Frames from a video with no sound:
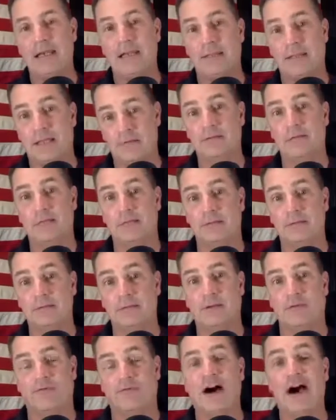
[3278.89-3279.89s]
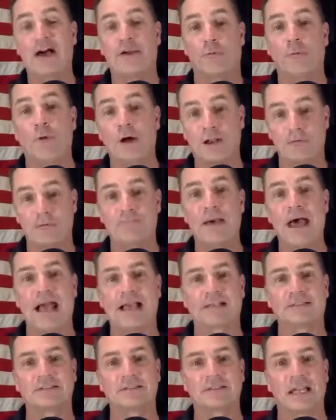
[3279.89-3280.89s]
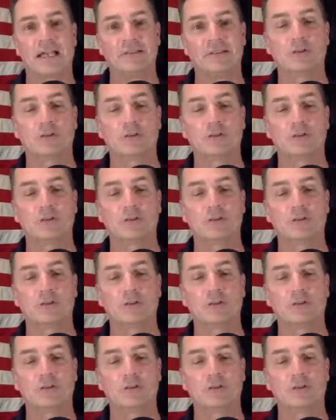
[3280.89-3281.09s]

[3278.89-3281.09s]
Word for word: and then your final one in Pakistan.